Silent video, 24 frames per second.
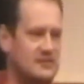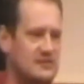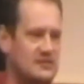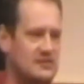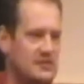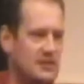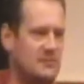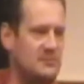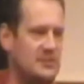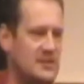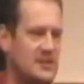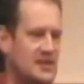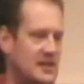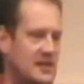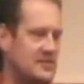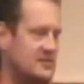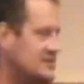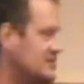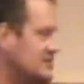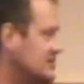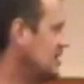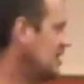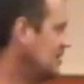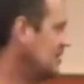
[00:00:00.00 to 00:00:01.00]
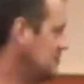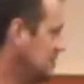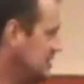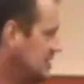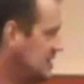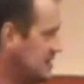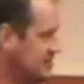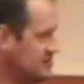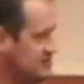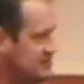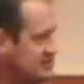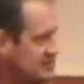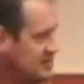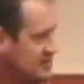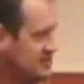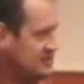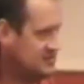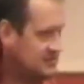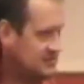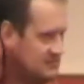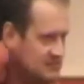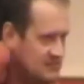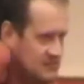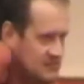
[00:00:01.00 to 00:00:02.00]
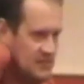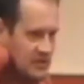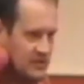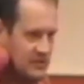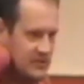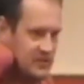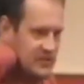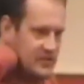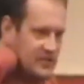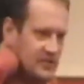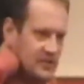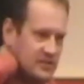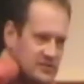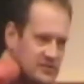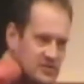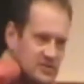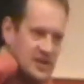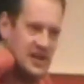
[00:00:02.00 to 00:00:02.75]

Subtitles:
So it'd be nice to see some under the hood